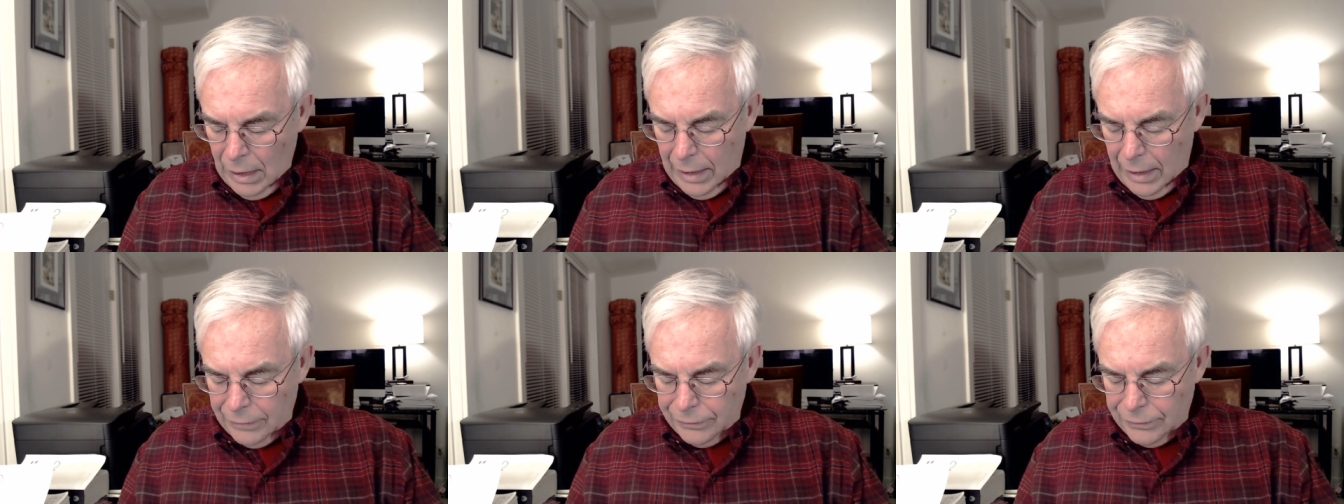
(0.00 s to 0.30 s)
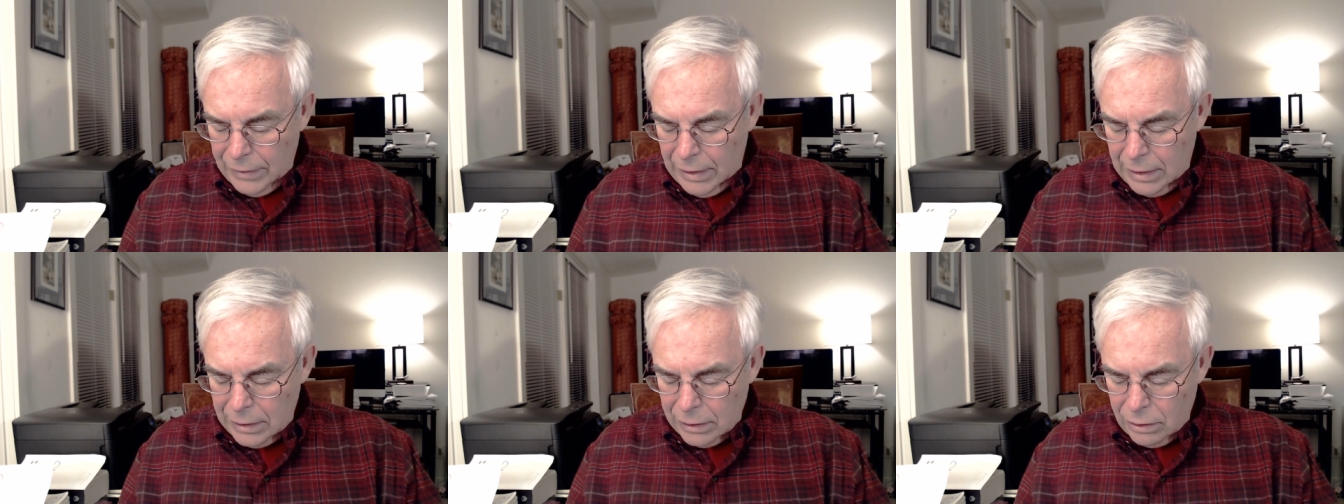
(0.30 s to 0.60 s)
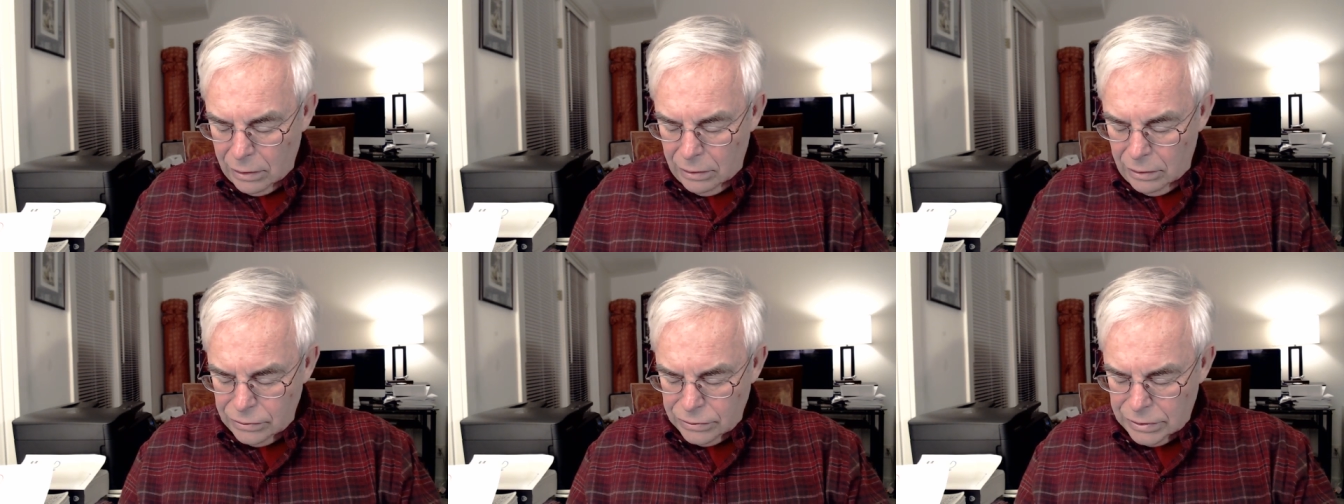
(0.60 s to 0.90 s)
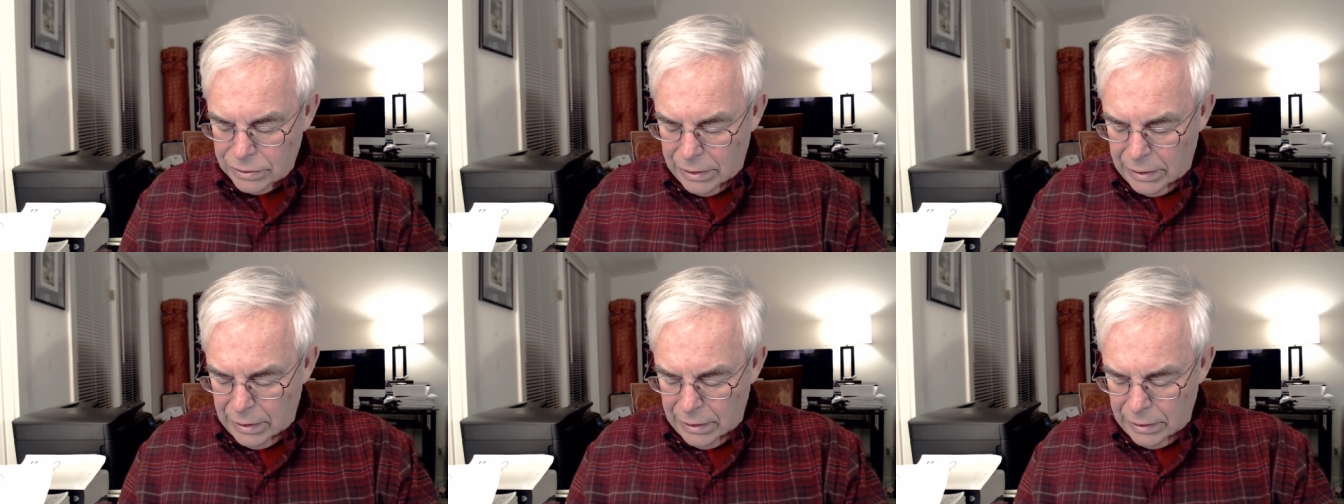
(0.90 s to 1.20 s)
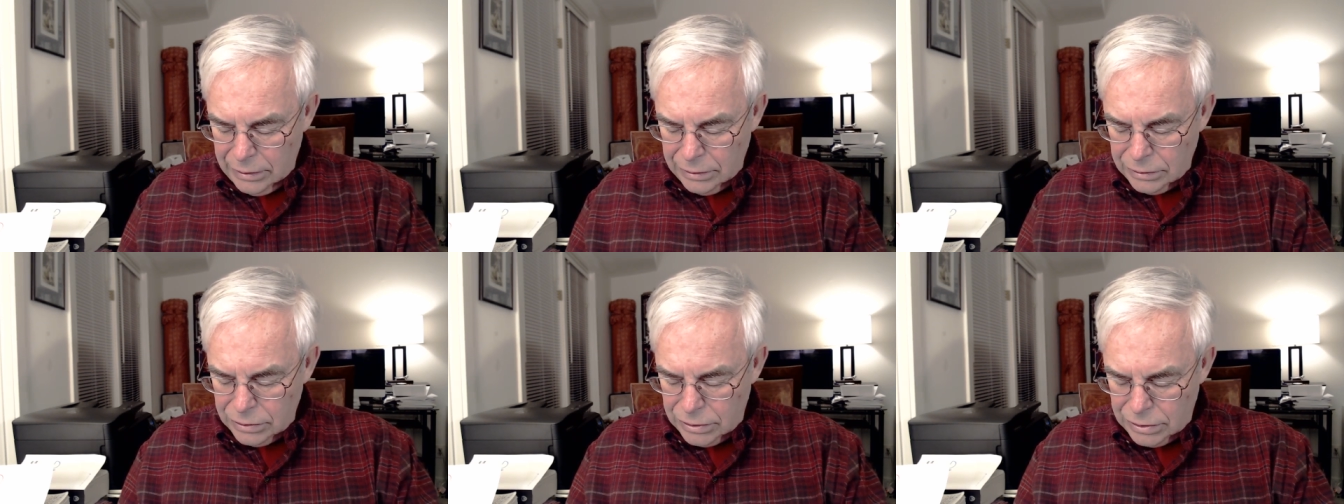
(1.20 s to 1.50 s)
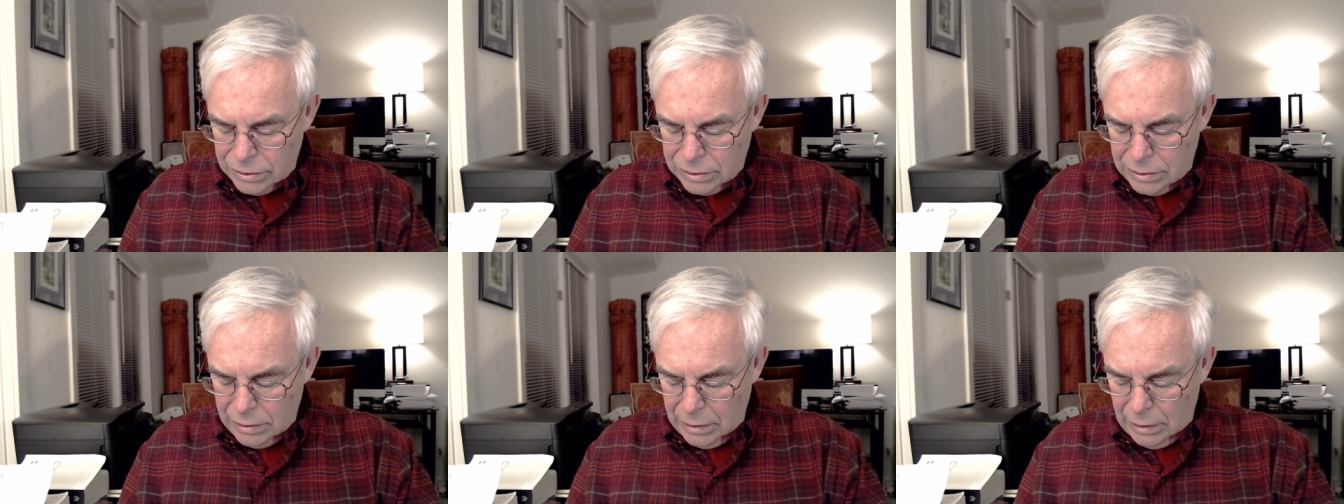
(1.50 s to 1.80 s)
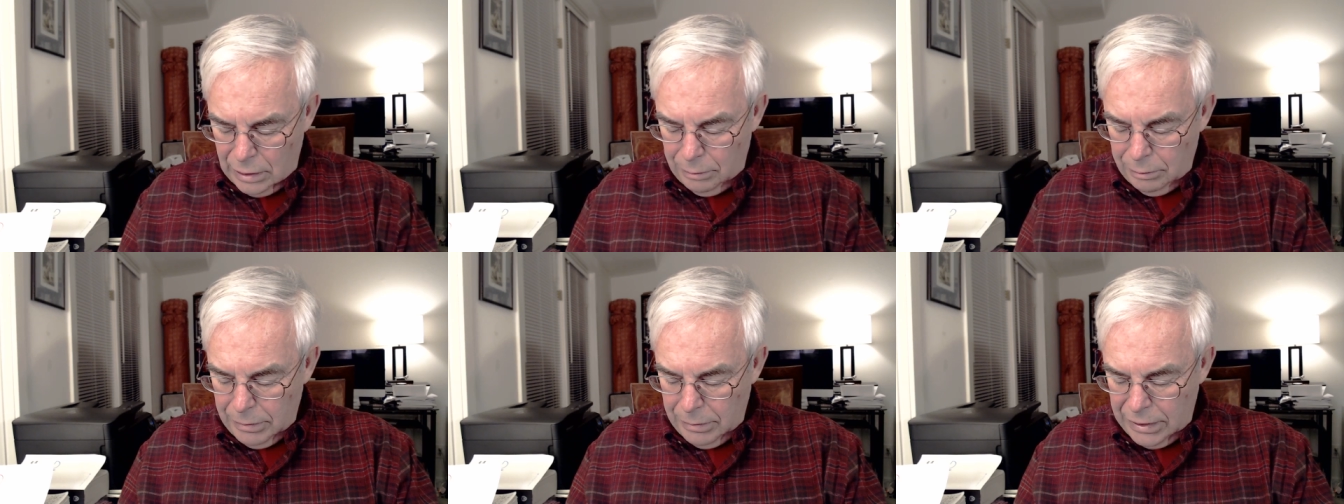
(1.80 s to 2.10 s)
And that goes against
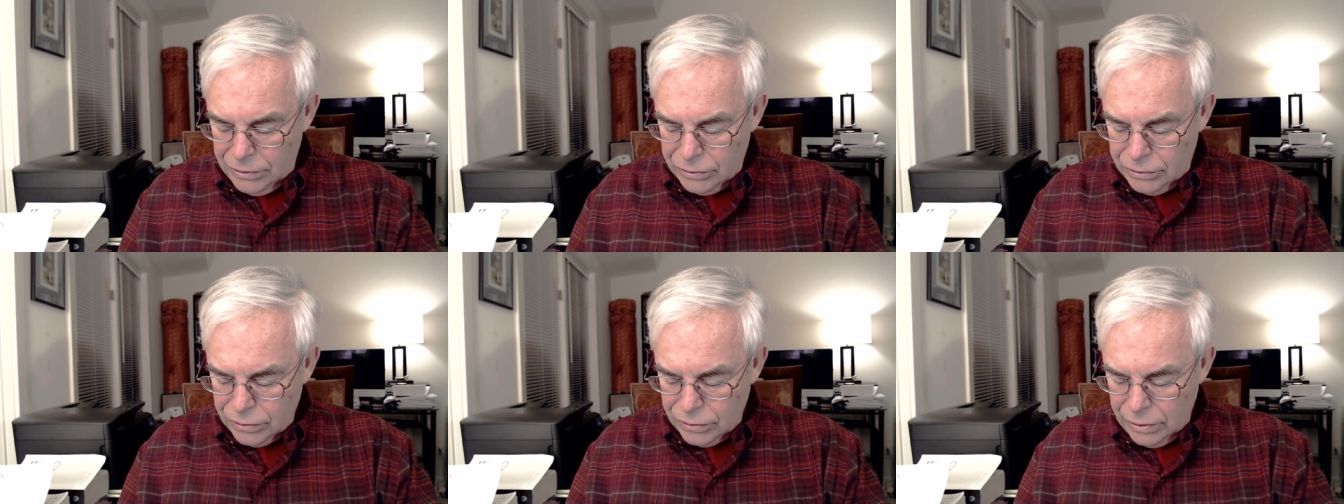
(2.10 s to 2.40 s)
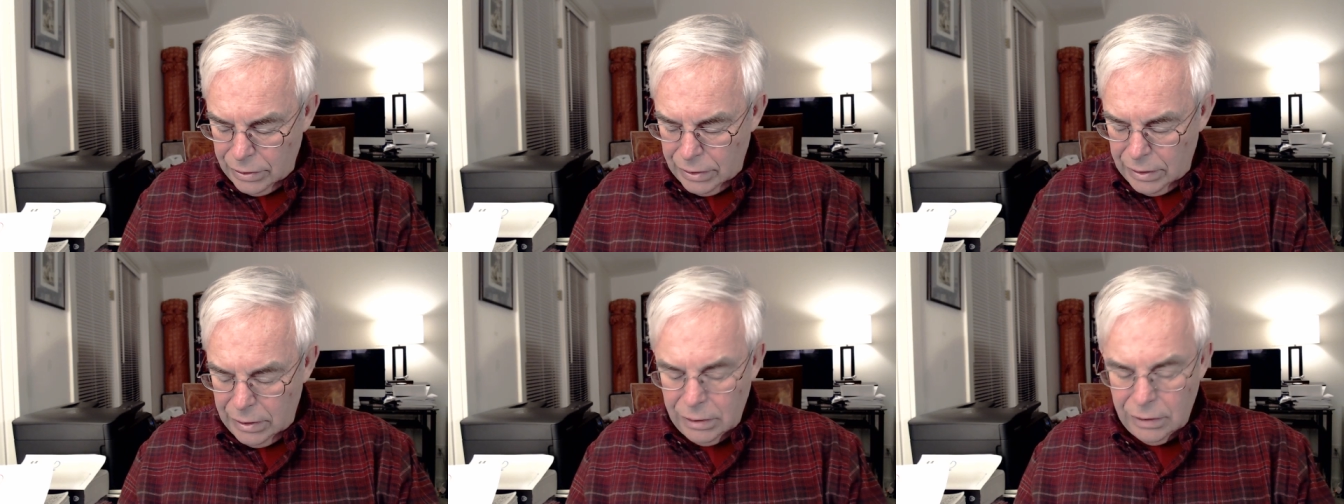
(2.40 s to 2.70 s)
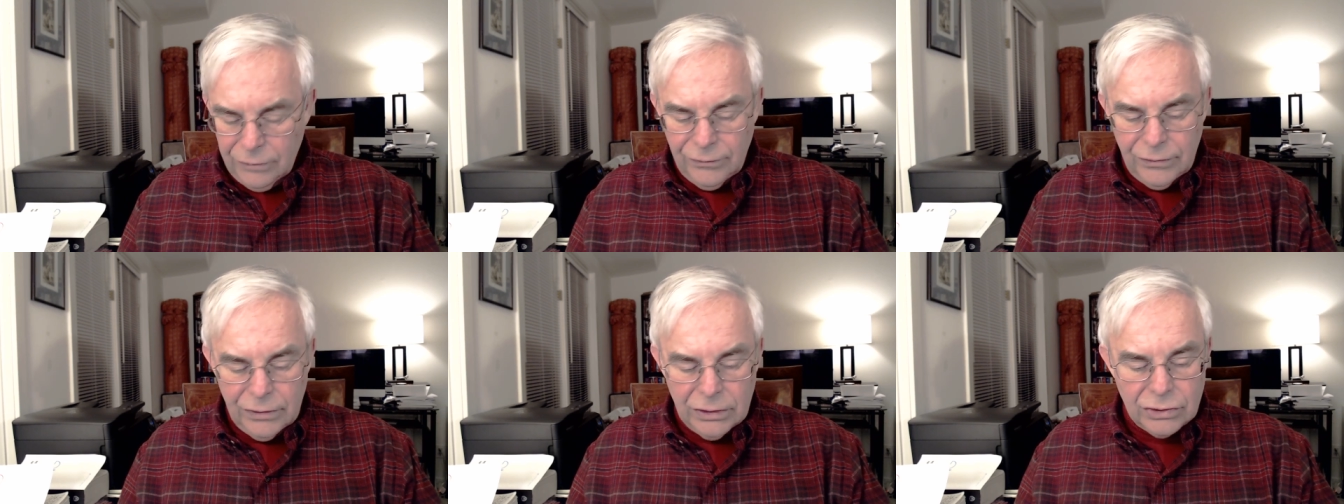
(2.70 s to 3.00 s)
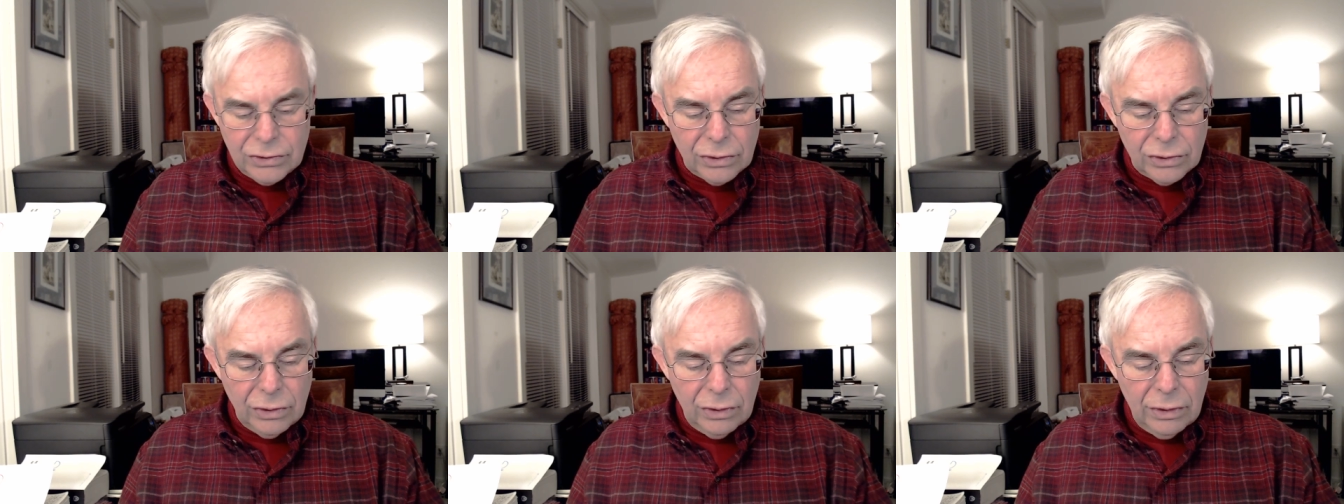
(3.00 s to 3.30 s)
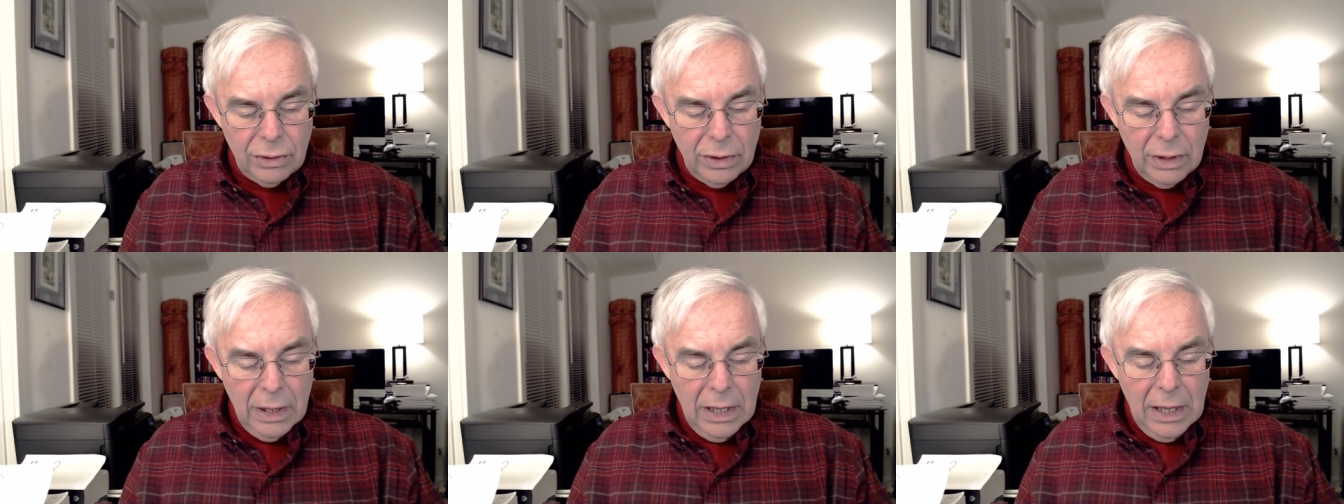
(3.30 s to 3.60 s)
a major individual